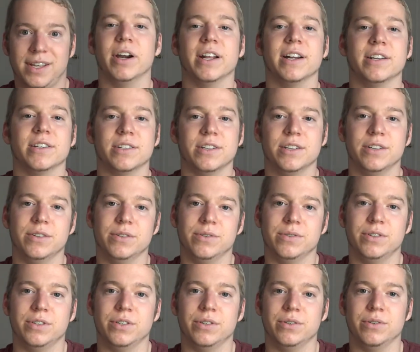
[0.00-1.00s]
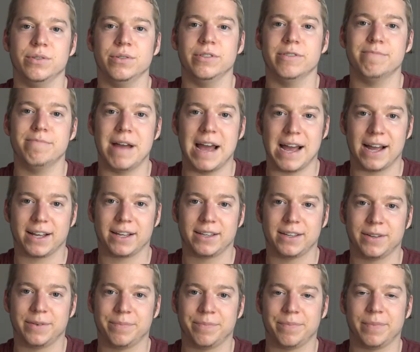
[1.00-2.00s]
but it is new to the
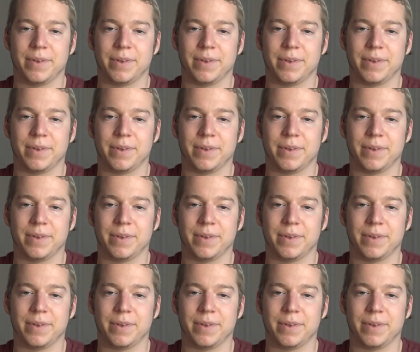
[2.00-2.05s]
Mac.